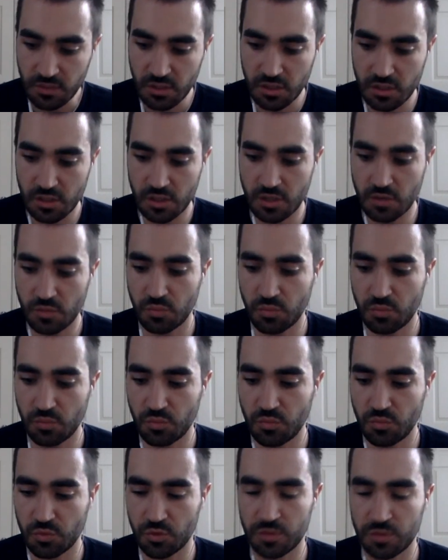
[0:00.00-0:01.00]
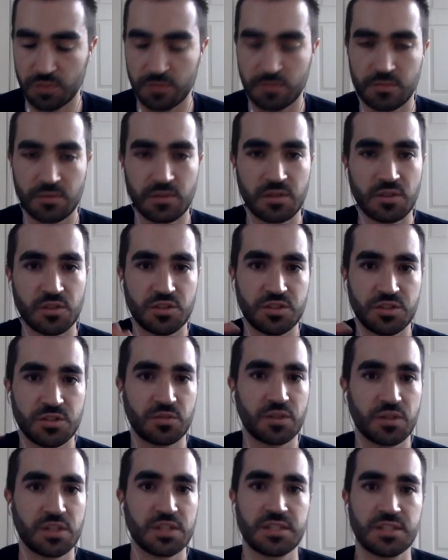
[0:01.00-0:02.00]
You know, we're
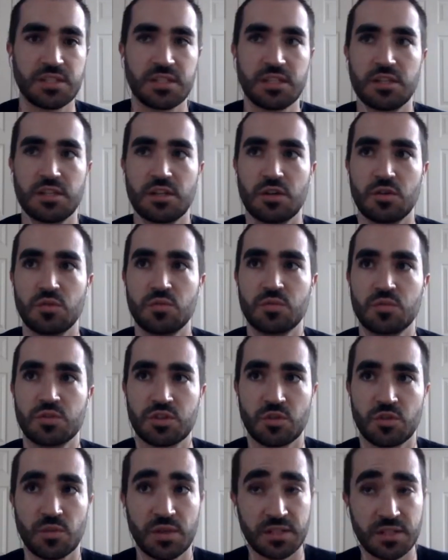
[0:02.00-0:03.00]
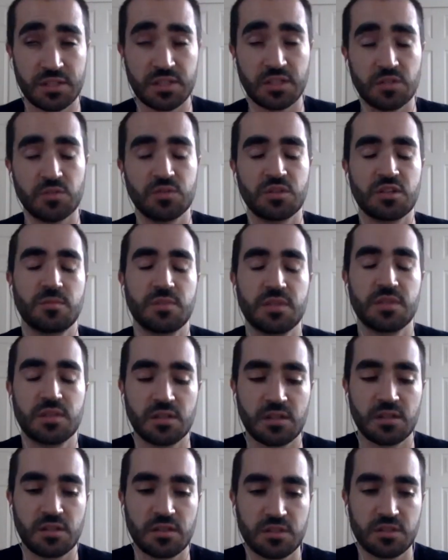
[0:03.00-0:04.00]
we're gonna see. You know, who, we're still waiting to see who's gonna be
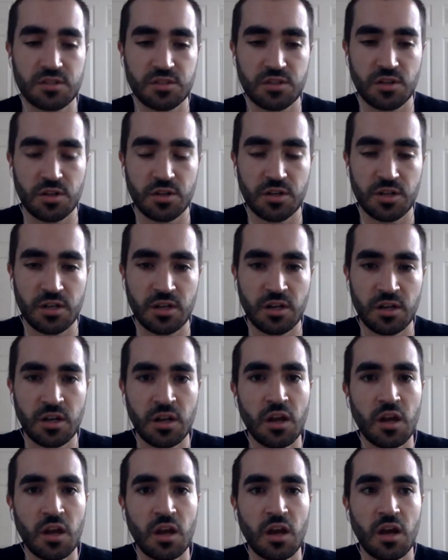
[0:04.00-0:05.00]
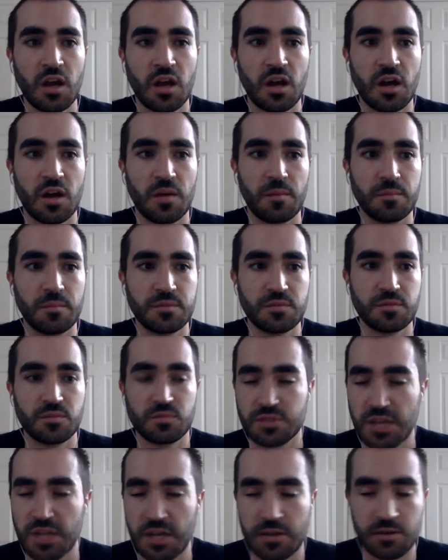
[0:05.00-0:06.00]
the the starter, um,
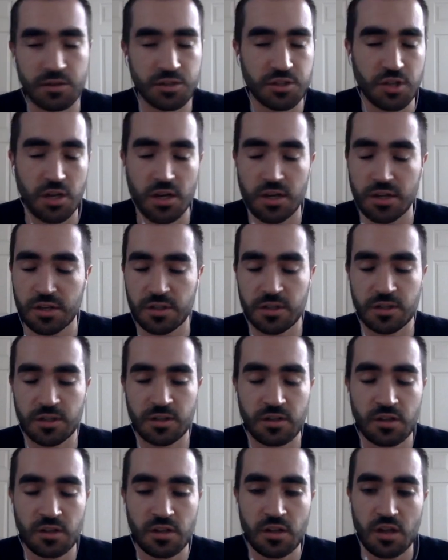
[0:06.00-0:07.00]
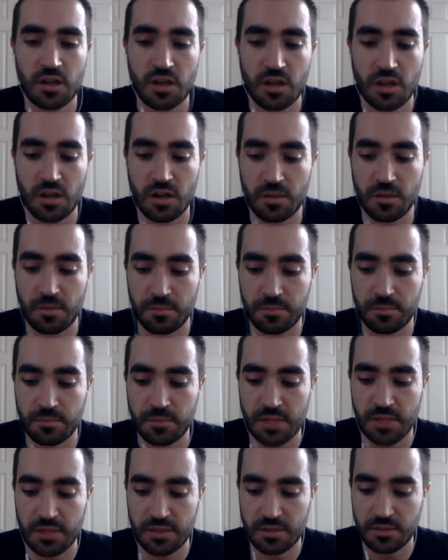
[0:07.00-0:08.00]
Tyler Shough or um,
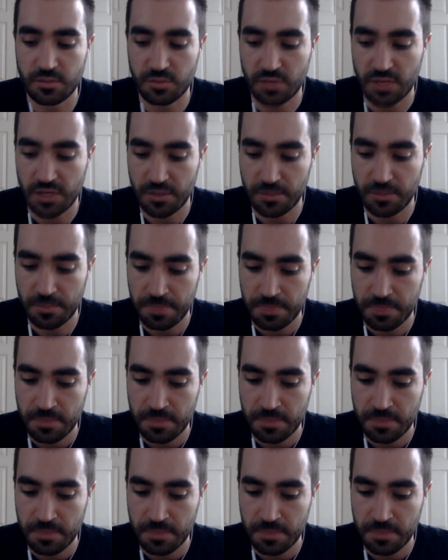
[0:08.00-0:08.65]
Anthony Brown.